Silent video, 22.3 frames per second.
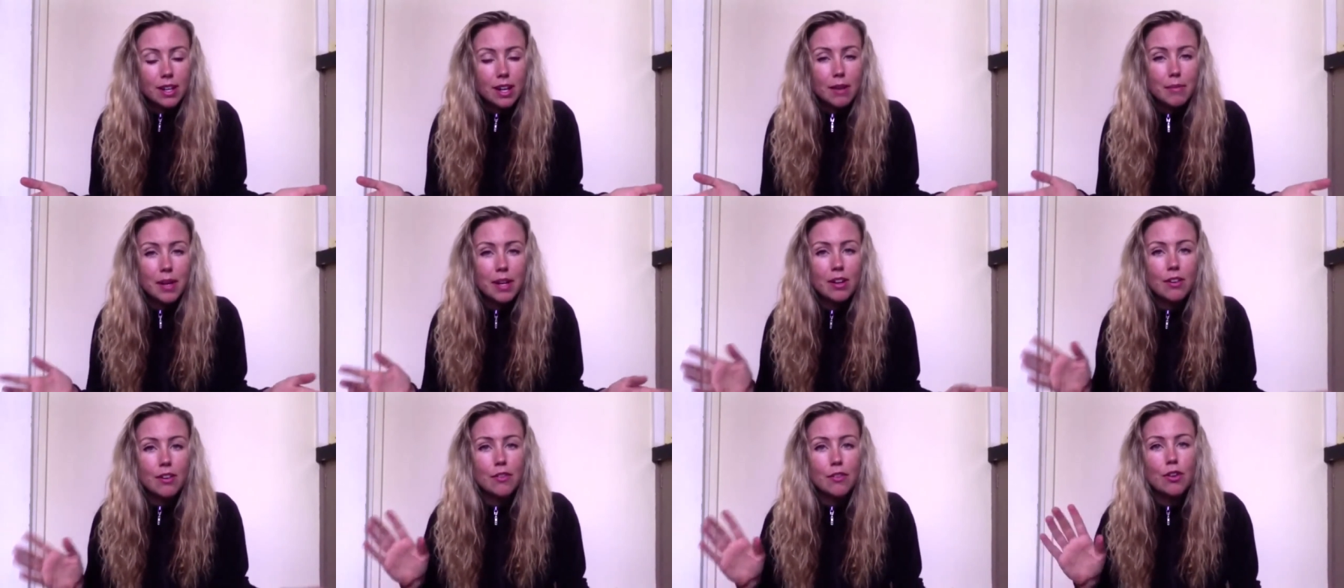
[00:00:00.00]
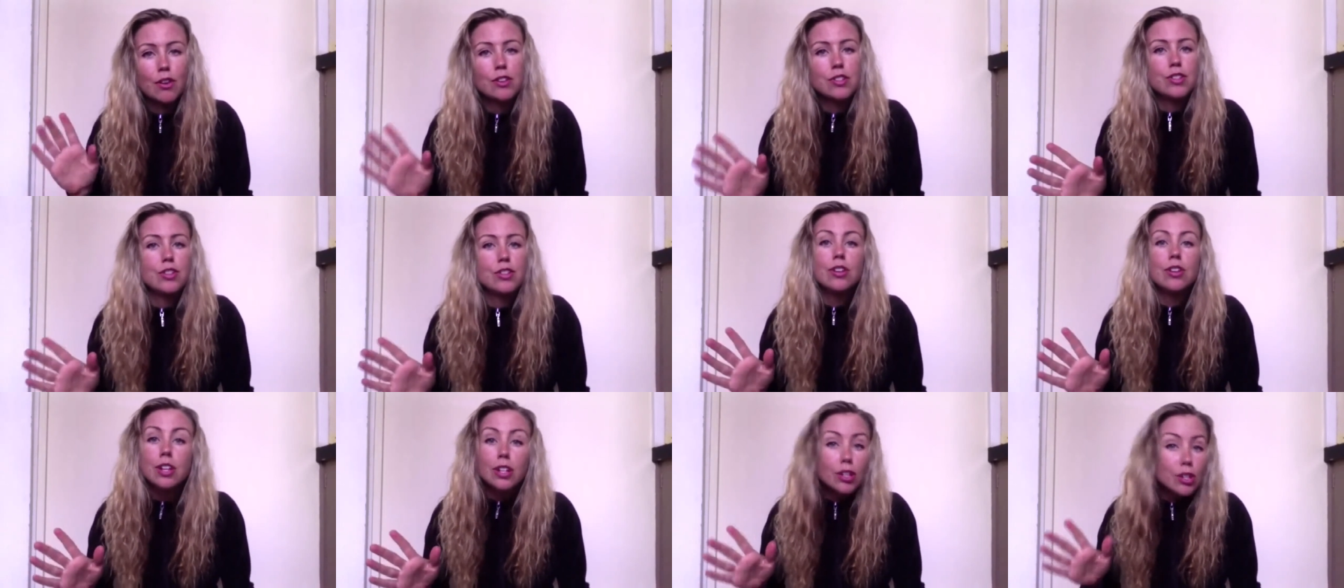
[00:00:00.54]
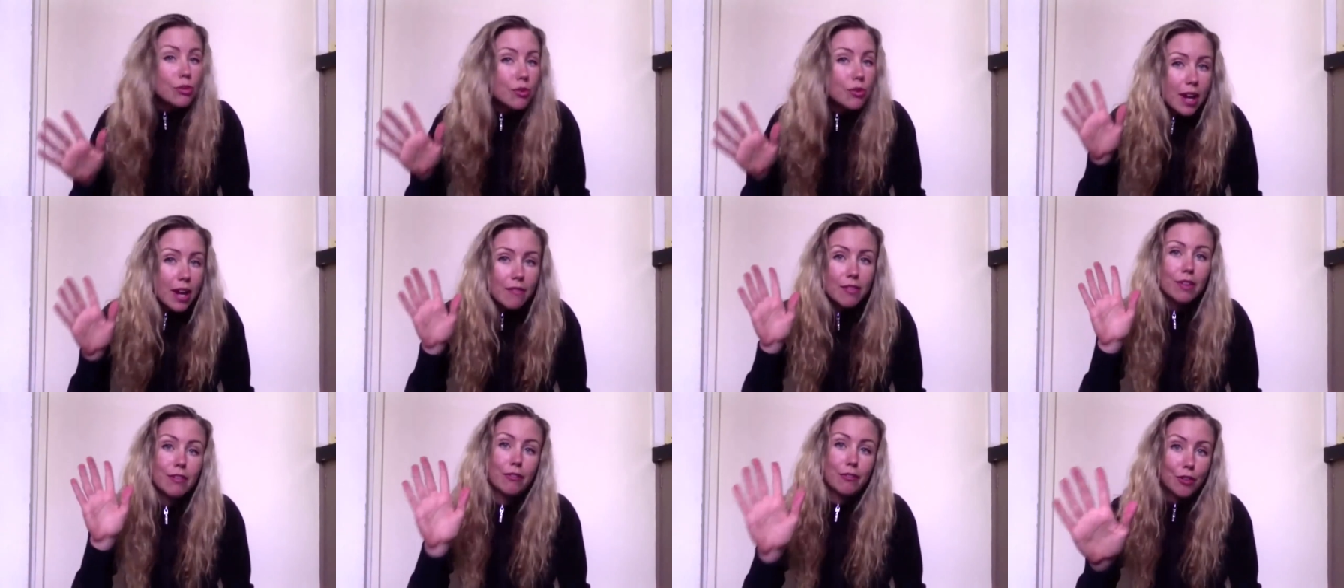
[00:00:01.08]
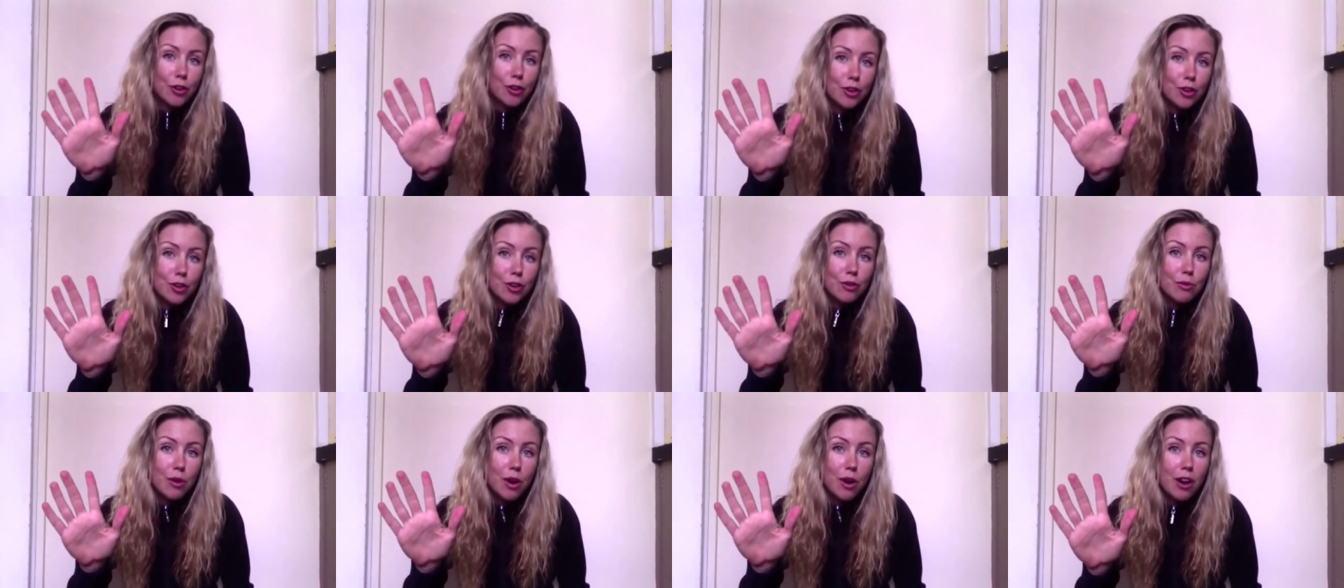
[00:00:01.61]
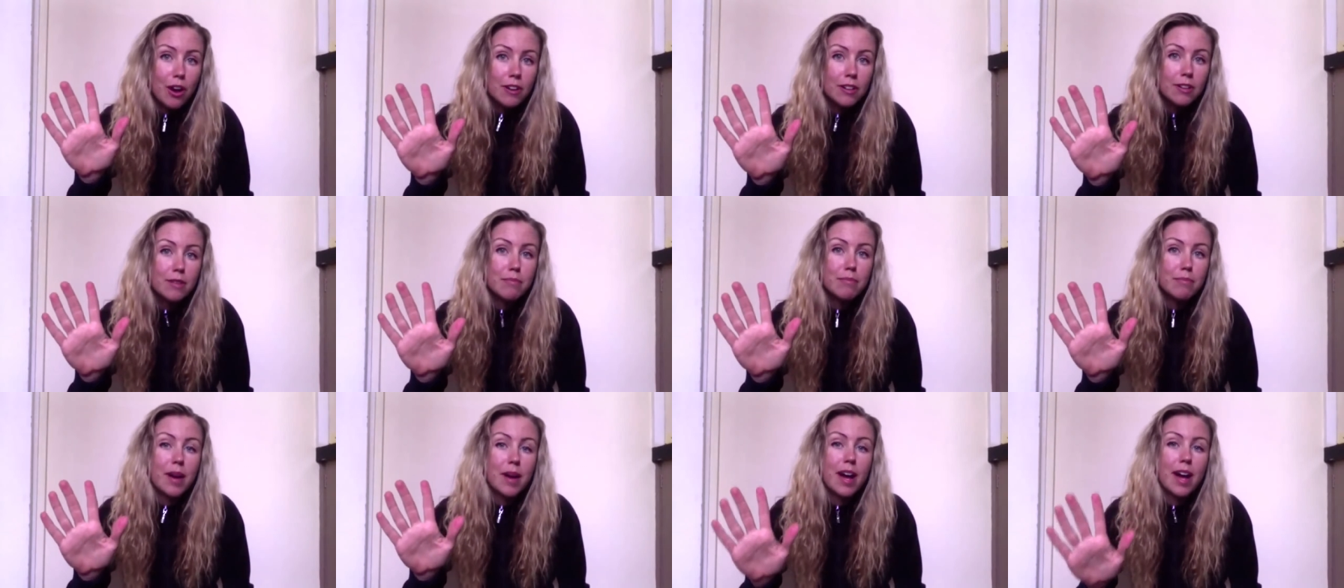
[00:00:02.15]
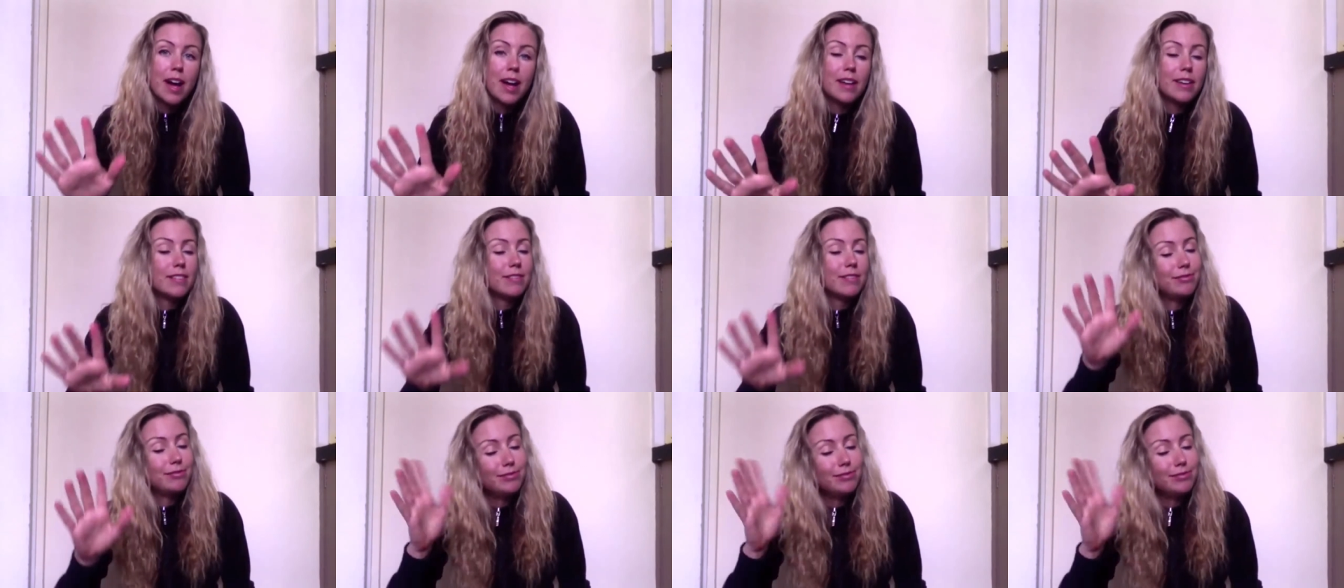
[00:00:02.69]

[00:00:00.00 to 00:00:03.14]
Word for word: I mean, of course, you can do whatever the fruit you want, but